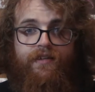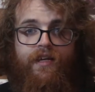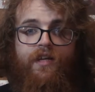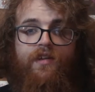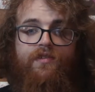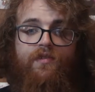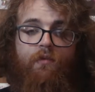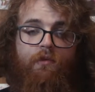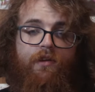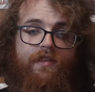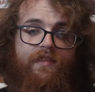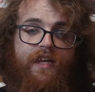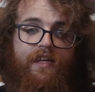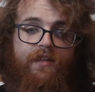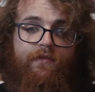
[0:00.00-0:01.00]
So I want
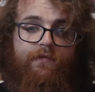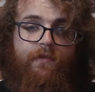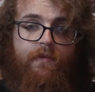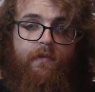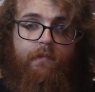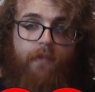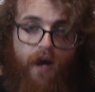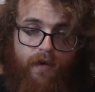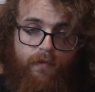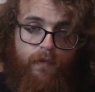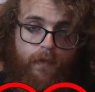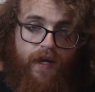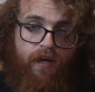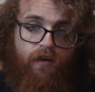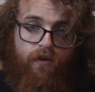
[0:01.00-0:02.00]
to thank you from the bottom of
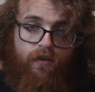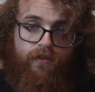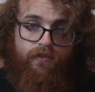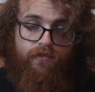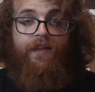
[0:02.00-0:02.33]
my heart.